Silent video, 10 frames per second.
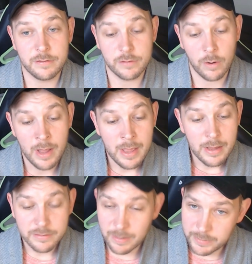So
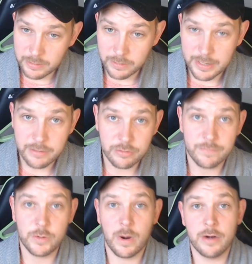something to look into
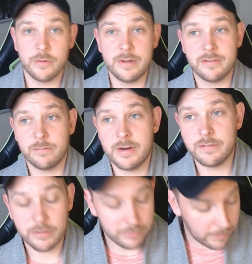if you are doing some
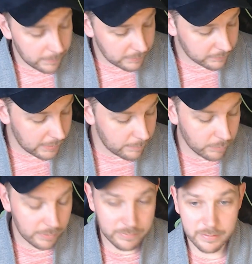research on these
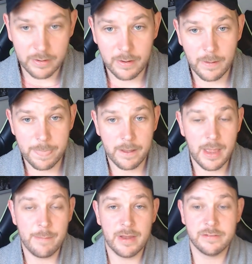keyboards, the
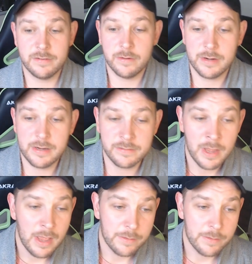MX series.